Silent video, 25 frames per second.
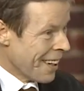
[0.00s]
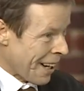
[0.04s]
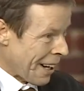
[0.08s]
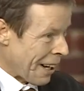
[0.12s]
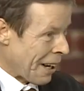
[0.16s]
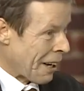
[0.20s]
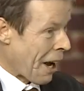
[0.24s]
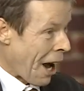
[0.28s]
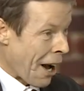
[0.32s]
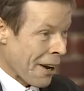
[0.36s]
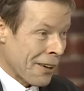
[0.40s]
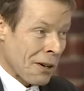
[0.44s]

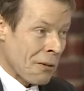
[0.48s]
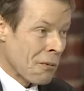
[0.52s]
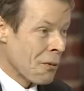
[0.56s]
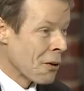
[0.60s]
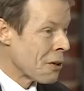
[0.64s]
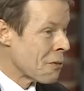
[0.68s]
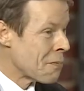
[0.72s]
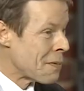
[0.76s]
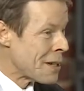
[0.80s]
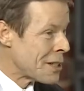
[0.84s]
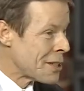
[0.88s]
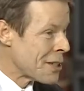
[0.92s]
Uh, I don't
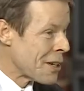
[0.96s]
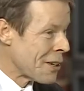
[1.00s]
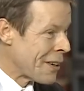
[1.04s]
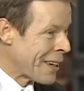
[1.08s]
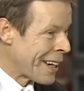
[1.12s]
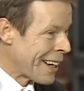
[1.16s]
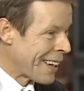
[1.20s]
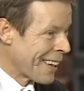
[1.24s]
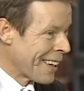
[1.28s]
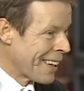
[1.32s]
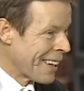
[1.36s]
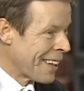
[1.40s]
want to be
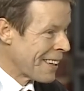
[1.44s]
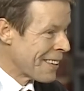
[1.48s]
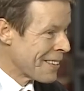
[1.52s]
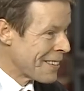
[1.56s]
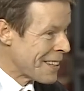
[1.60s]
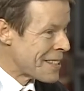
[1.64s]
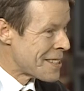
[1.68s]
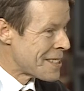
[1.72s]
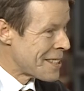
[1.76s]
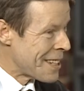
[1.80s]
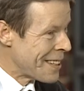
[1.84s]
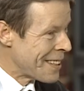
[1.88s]
doing uh,
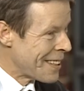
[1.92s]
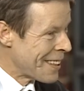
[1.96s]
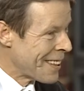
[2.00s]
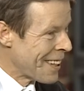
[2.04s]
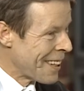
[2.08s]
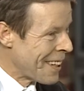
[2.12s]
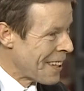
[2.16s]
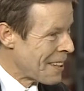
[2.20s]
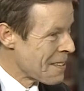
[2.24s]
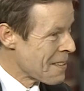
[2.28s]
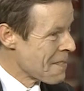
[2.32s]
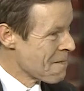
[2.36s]
this in,
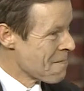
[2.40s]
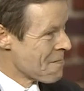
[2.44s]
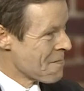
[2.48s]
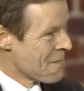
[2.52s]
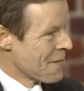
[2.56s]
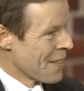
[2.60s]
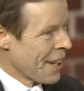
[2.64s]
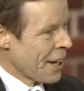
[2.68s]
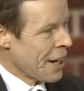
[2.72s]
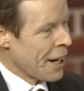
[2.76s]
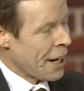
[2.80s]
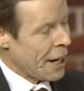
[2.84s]
uh,
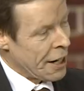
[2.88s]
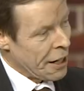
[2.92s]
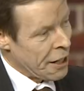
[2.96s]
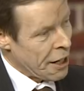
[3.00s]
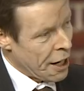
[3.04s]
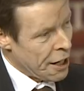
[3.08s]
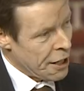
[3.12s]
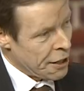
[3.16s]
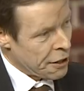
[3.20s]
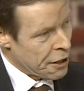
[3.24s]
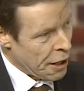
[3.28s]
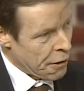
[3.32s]

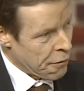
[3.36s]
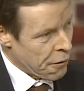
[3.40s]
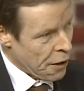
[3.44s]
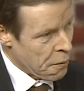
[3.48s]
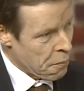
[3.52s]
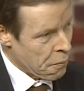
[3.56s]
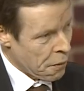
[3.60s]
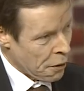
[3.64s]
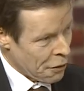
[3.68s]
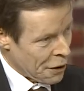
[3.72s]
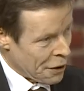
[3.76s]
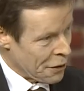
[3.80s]
in
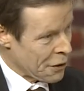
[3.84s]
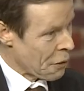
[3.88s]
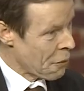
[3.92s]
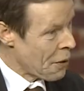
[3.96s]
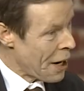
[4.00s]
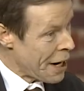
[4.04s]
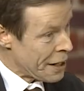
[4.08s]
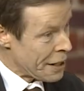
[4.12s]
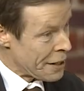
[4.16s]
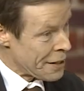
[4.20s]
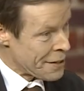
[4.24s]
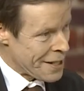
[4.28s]
November in the
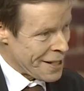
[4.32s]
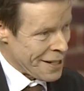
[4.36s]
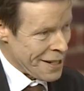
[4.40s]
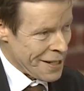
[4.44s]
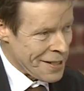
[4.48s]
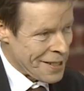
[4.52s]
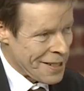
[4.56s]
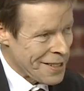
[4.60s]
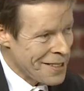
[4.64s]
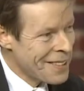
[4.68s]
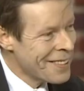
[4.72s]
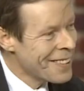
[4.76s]
rainy
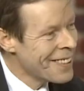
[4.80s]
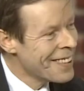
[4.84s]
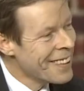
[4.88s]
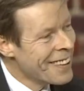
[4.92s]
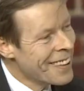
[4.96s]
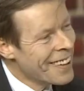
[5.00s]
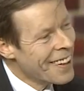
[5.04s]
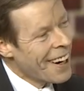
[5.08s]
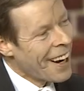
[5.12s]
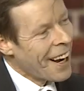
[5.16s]
season.